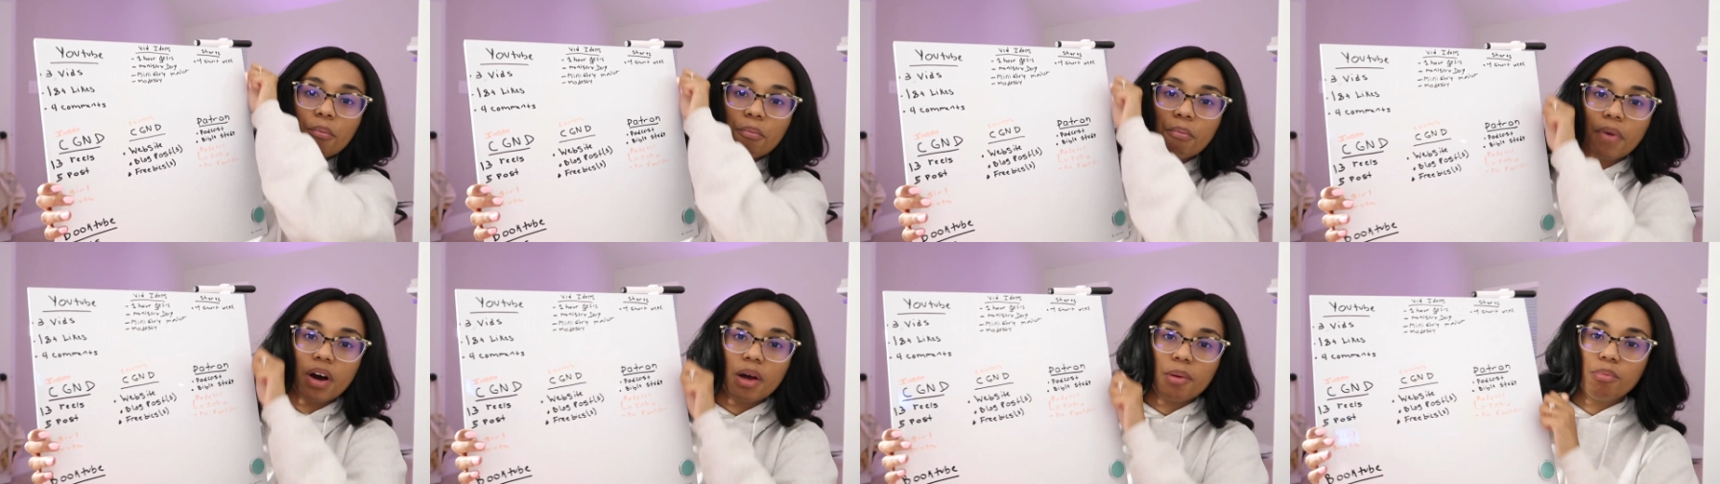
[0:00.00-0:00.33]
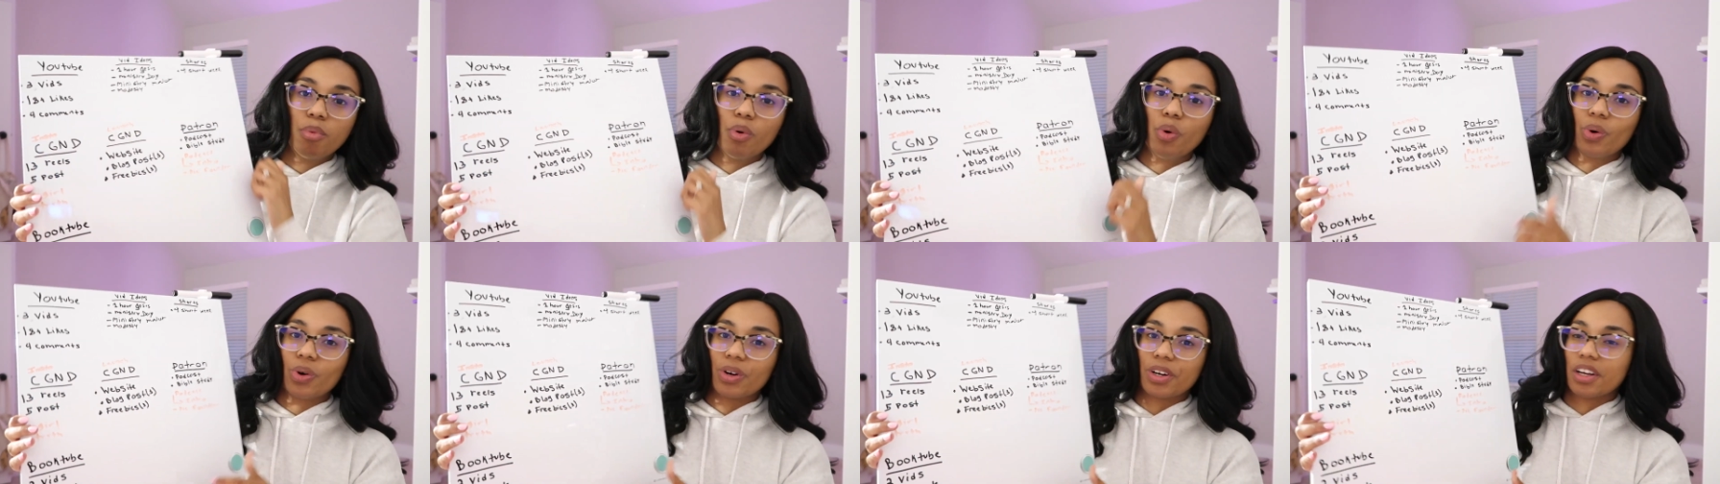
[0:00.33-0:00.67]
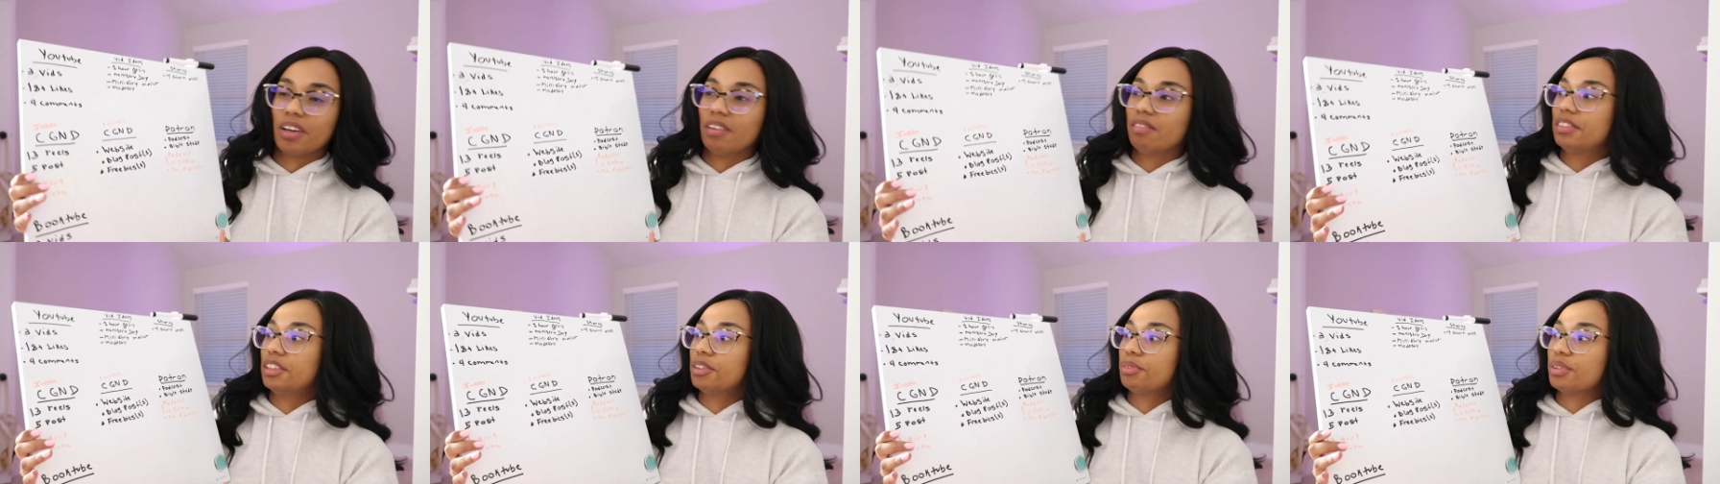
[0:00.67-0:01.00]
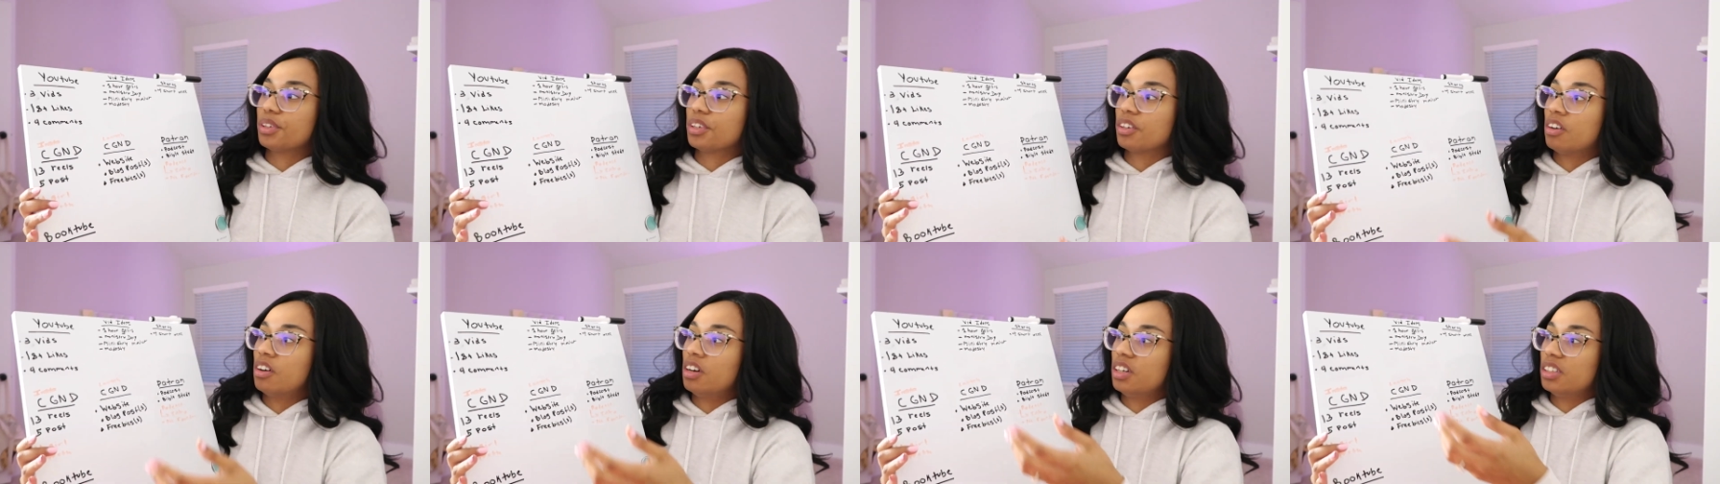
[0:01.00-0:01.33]
my board of
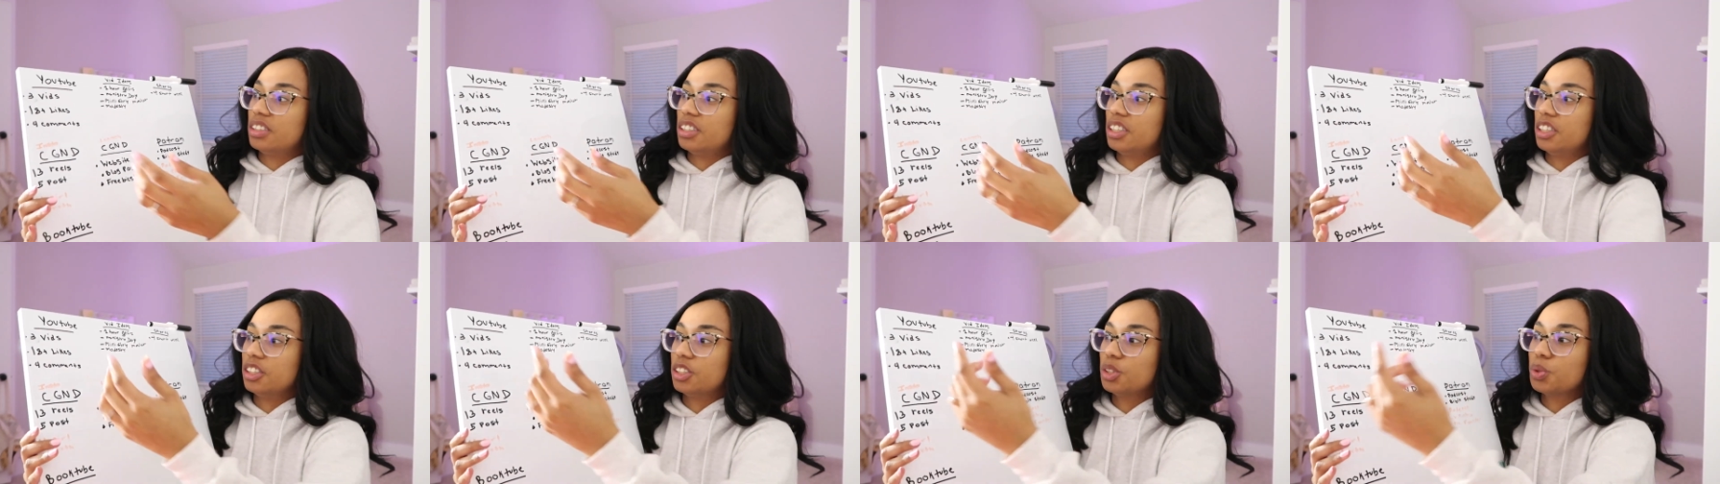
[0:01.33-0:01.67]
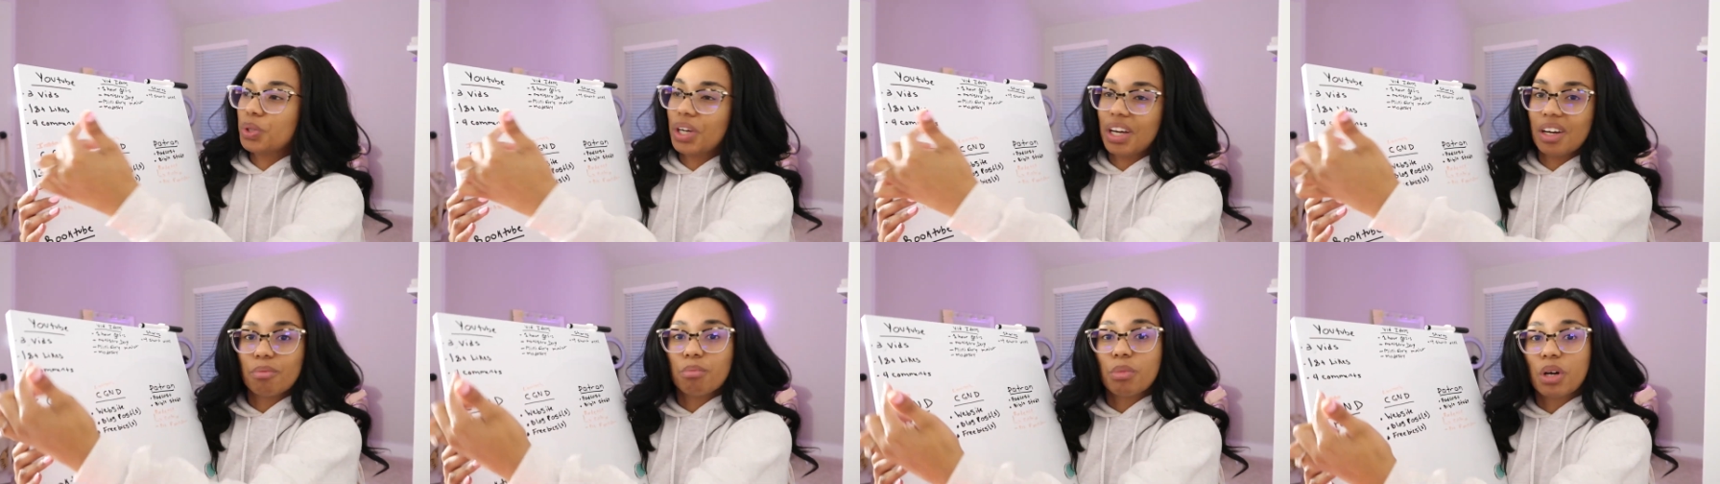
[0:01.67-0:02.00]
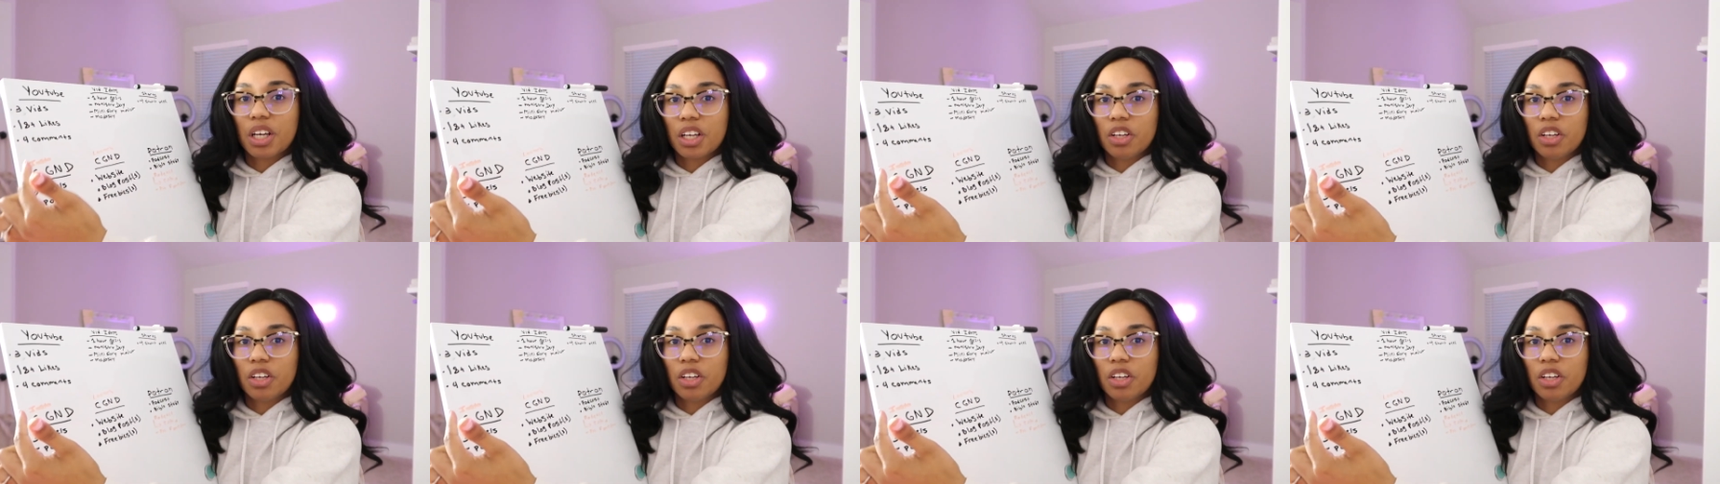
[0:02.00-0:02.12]
different content. So we have my